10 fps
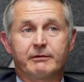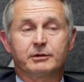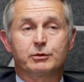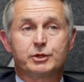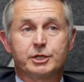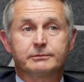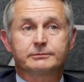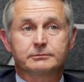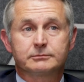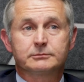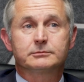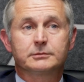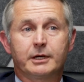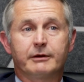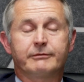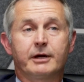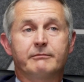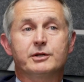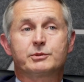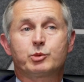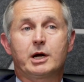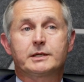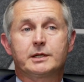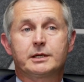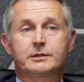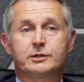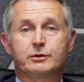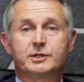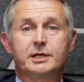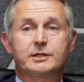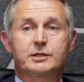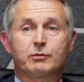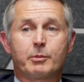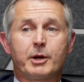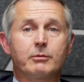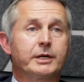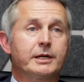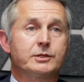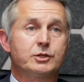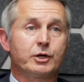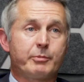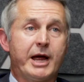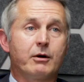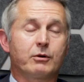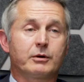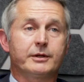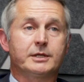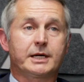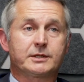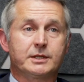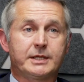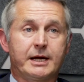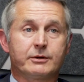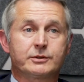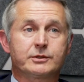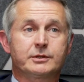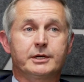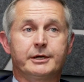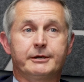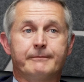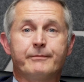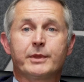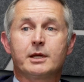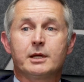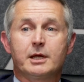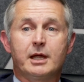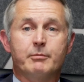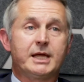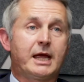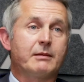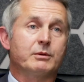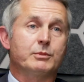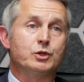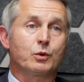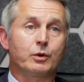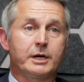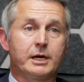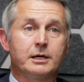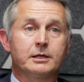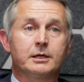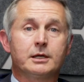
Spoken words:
evolution of this process. So since the Republicans took power in the Texas House and became the majority,